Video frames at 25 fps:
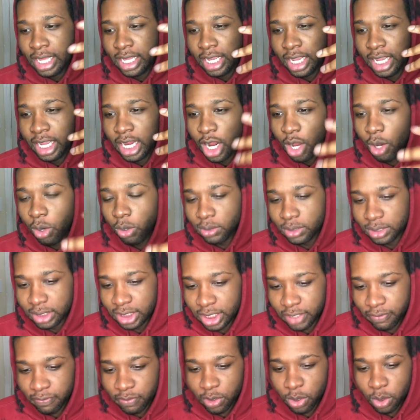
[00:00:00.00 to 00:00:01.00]
you know,
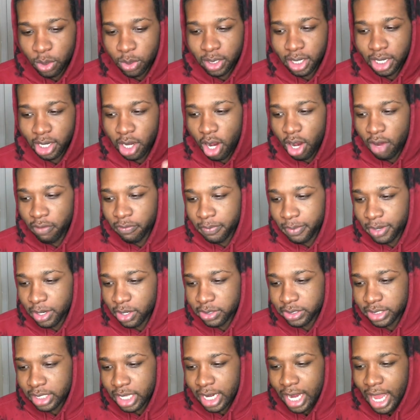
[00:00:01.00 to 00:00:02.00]
difficult and hard for me to
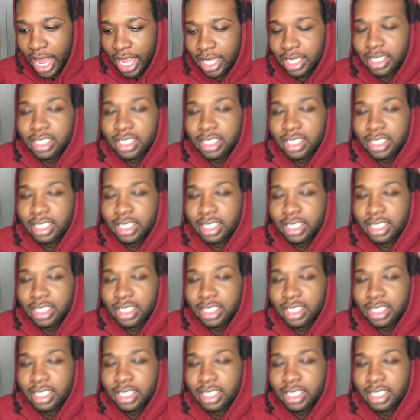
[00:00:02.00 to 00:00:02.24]
understand.